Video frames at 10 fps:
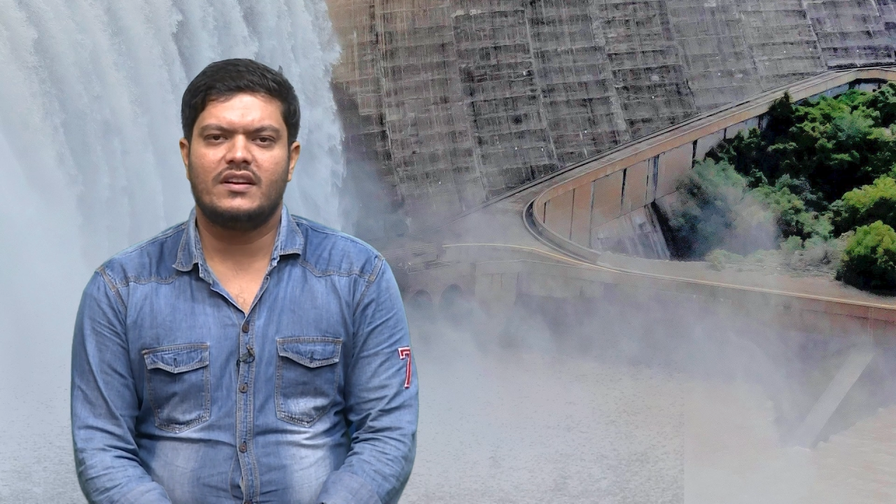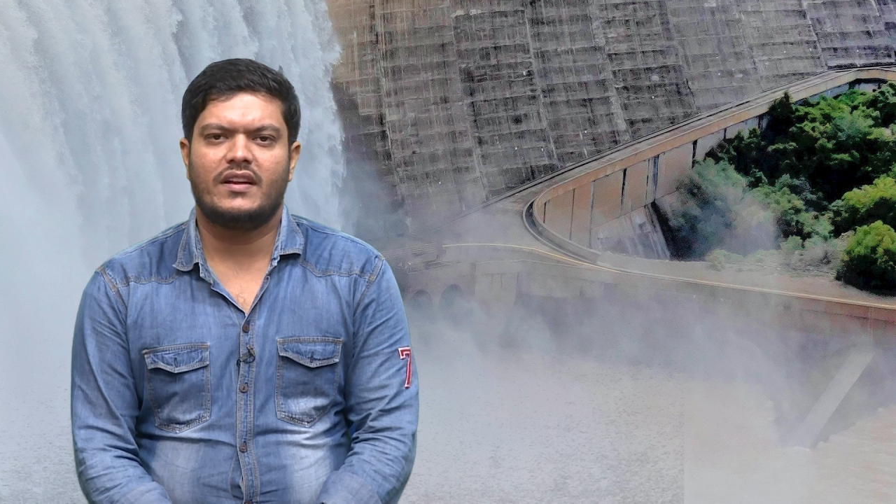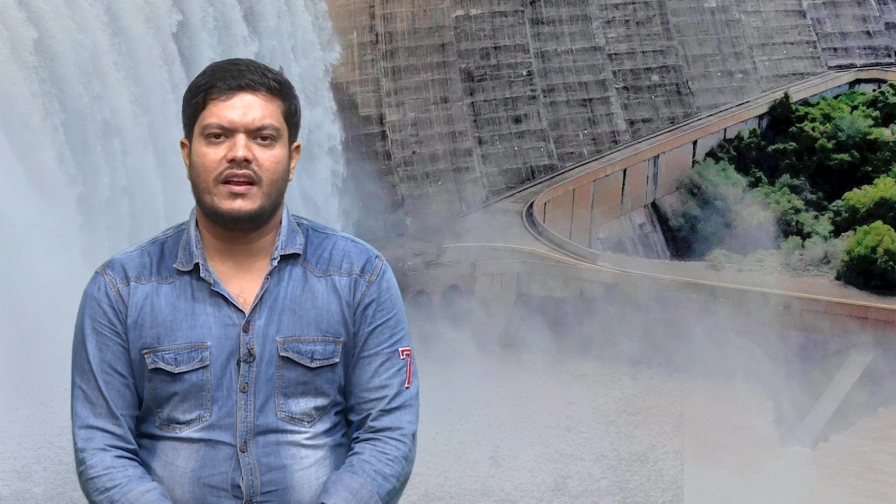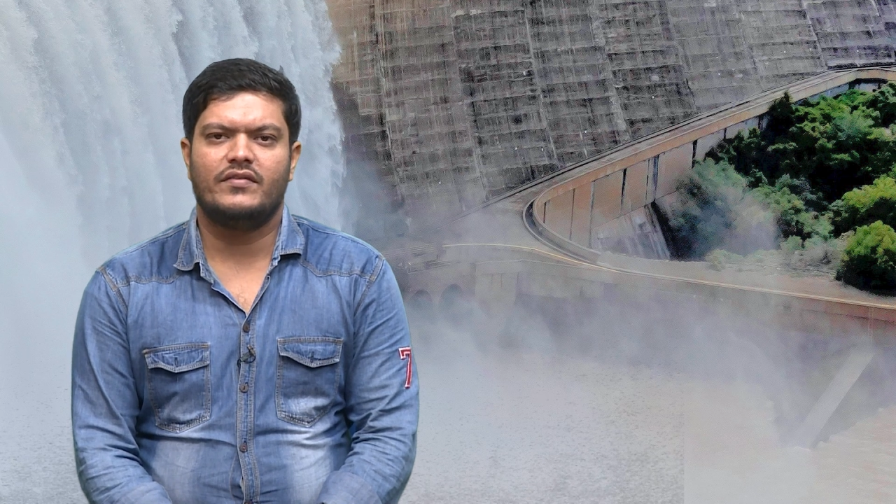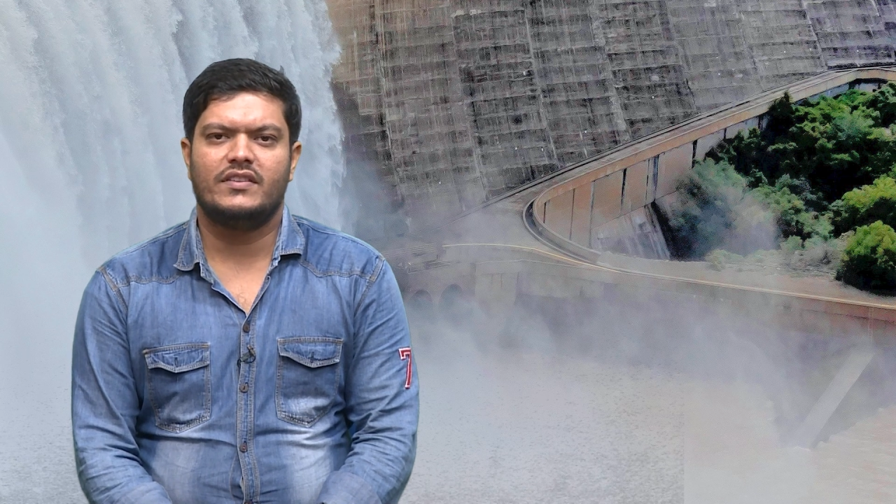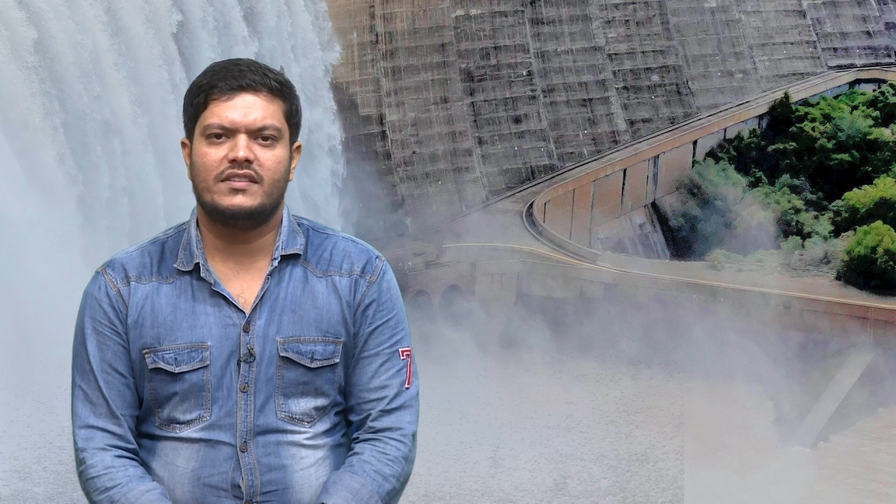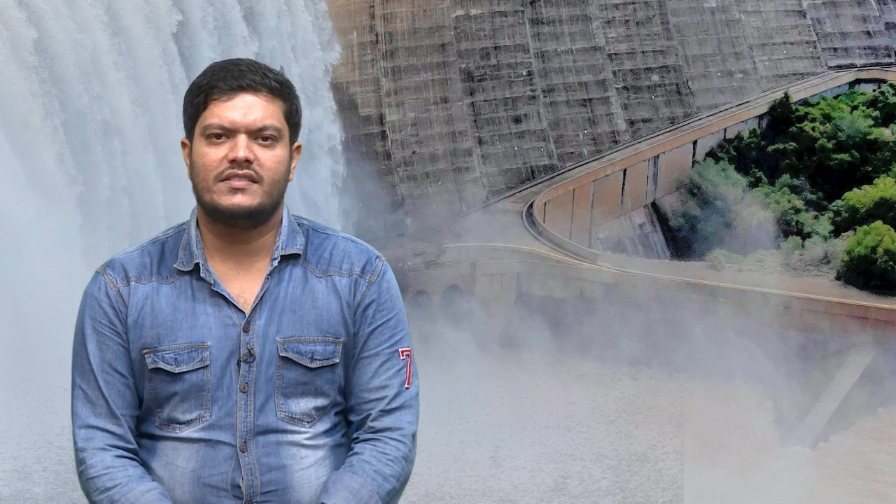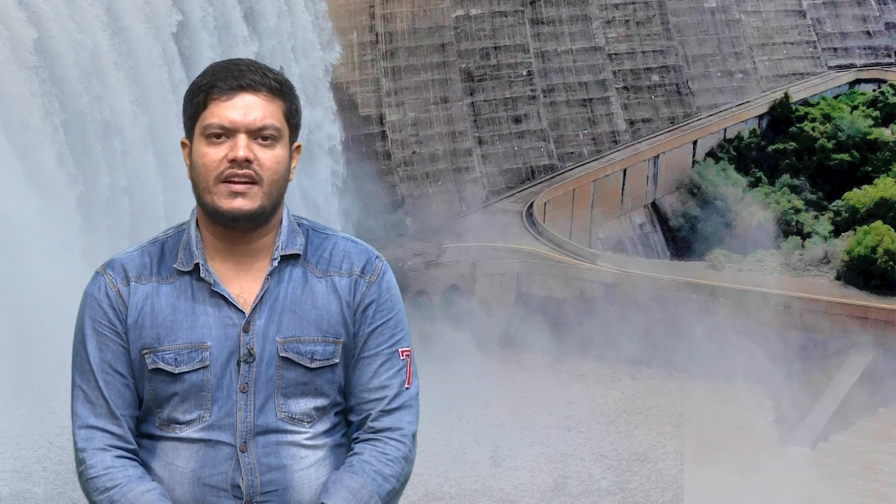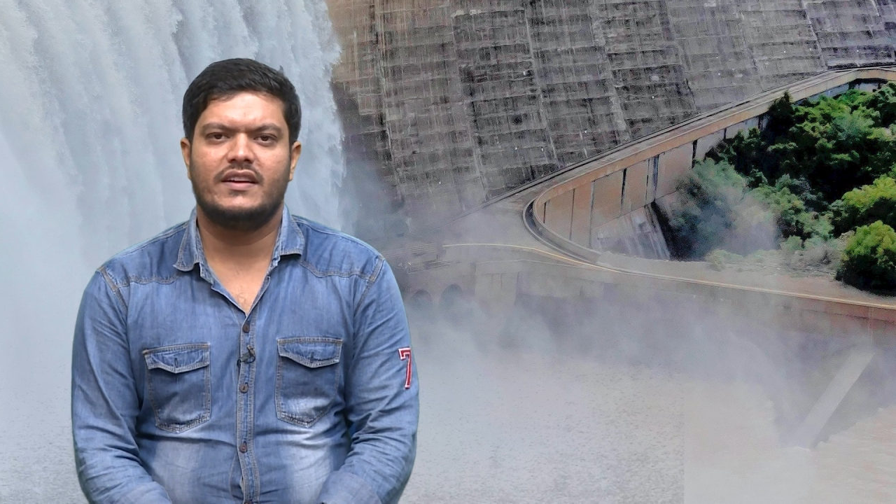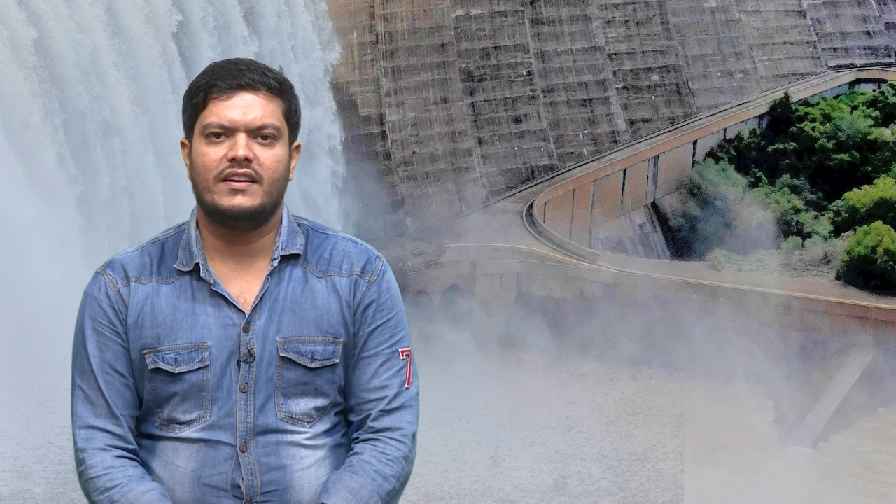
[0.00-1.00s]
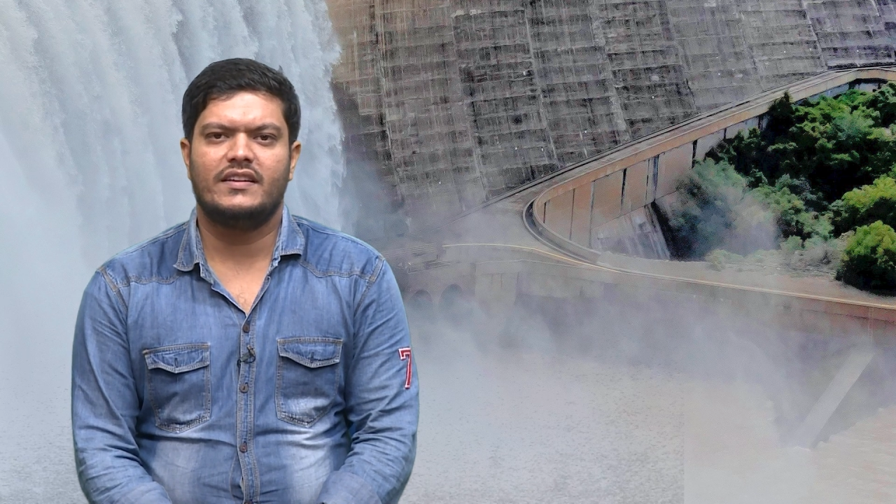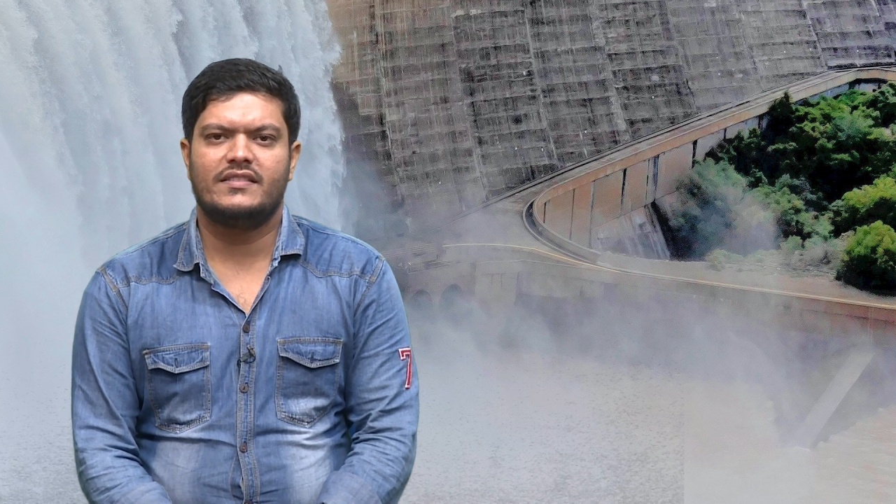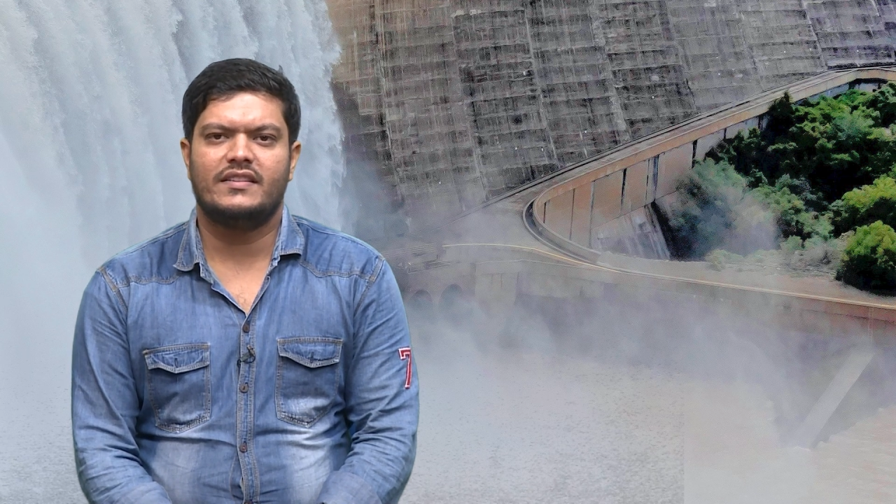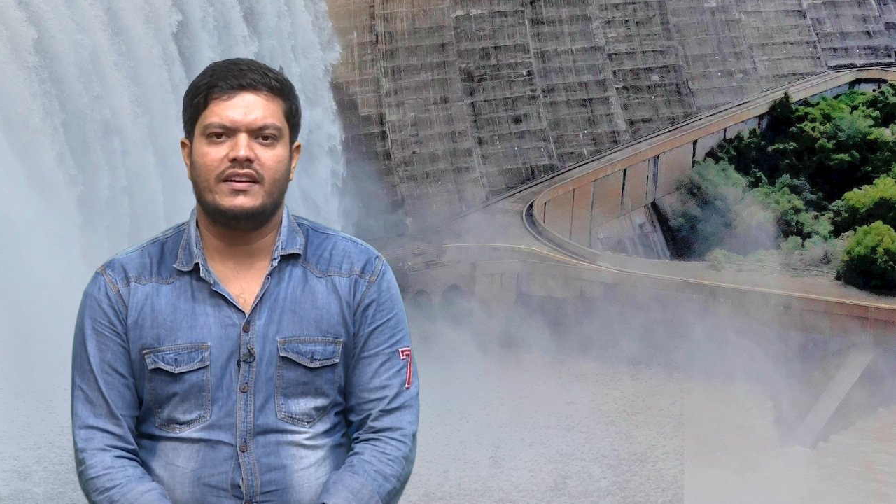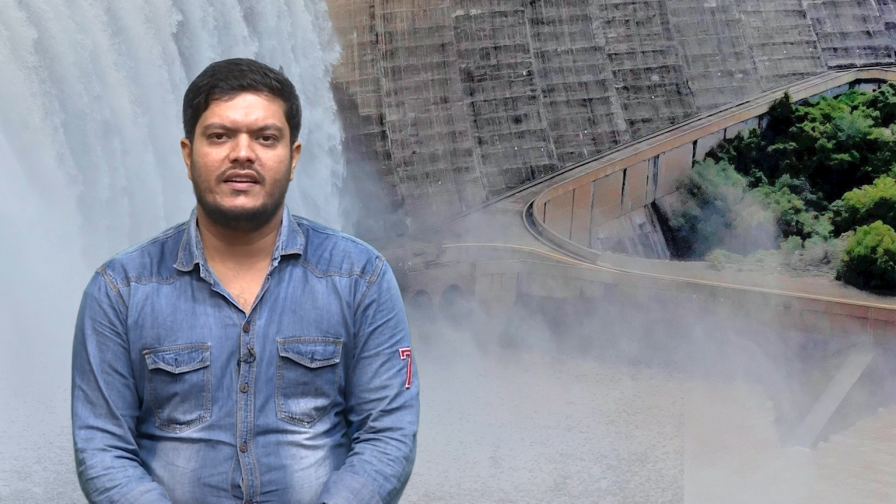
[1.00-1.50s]
can withstand its
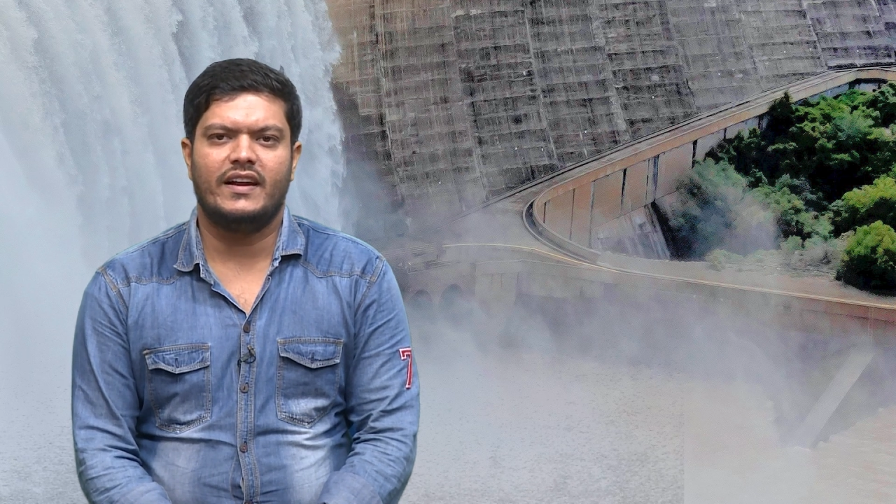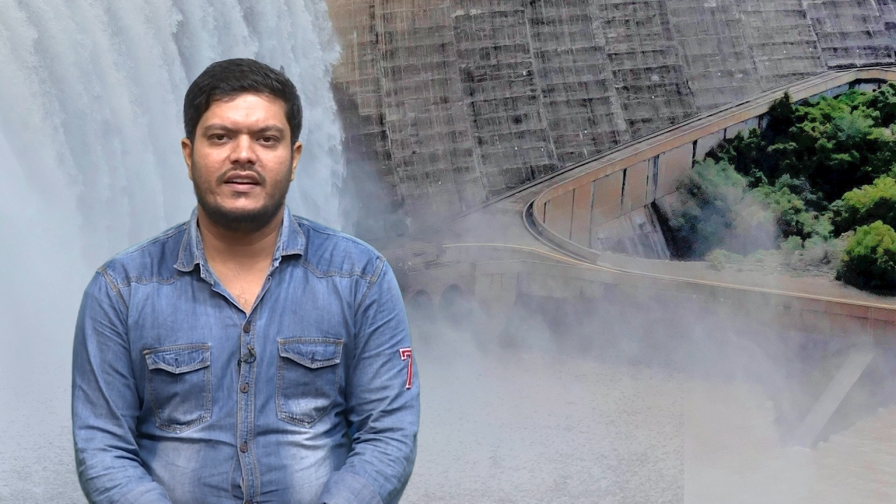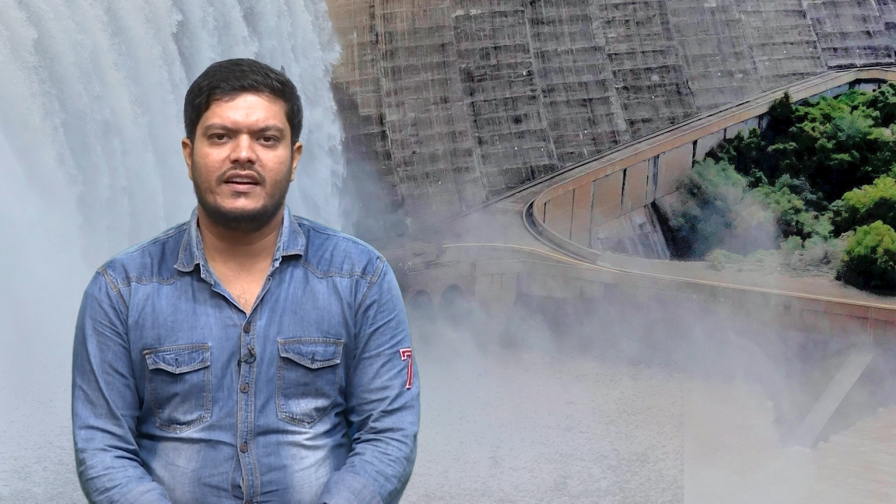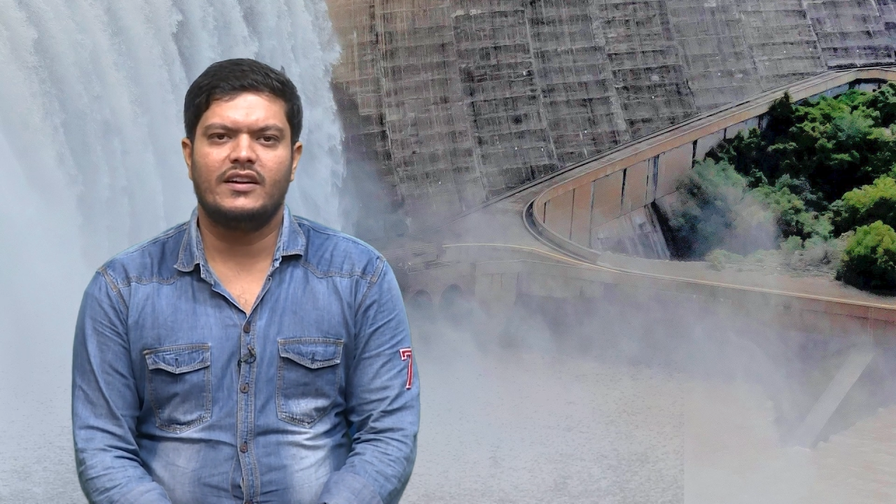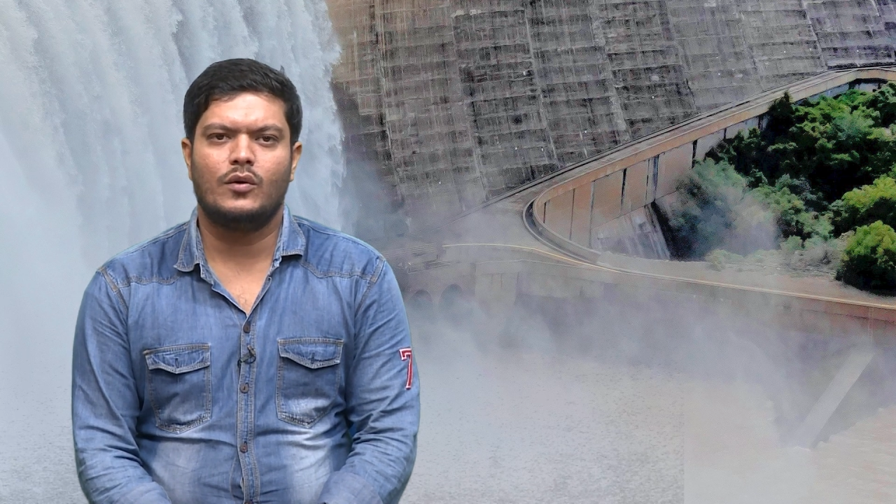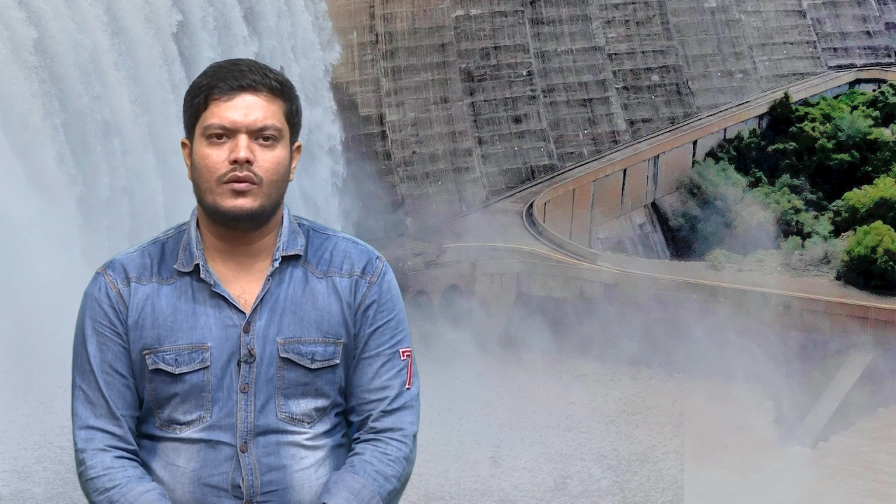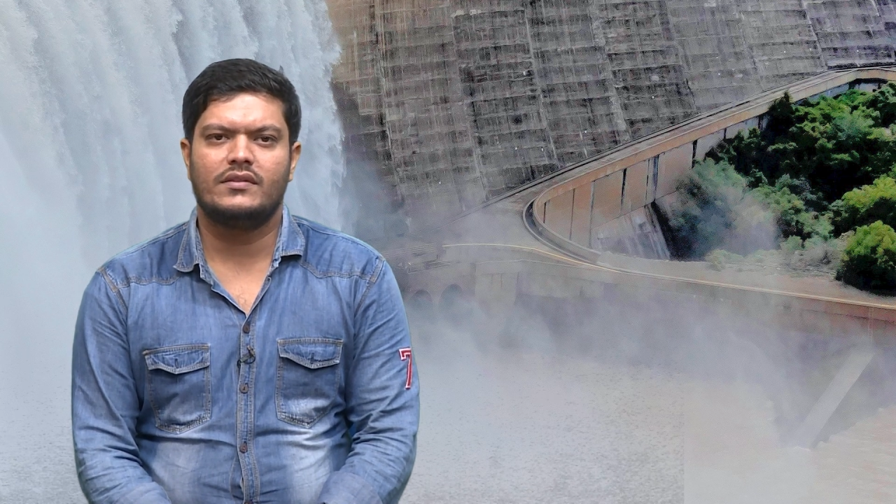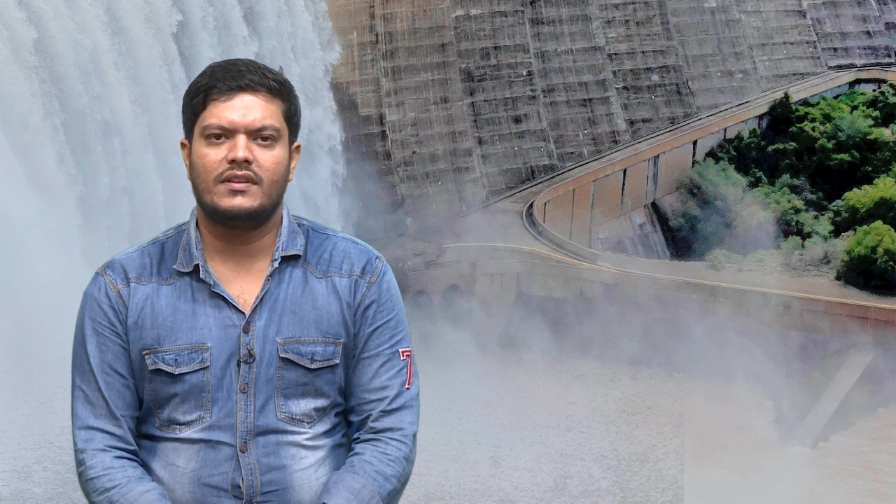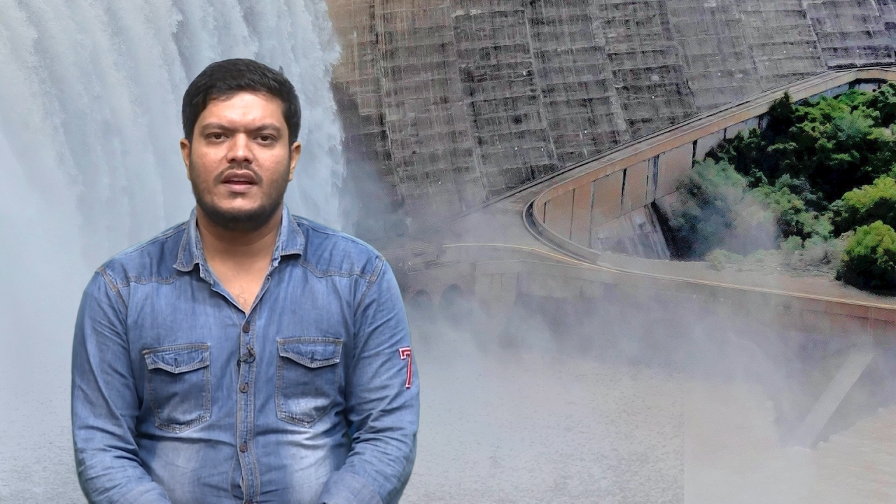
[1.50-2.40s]
intended loads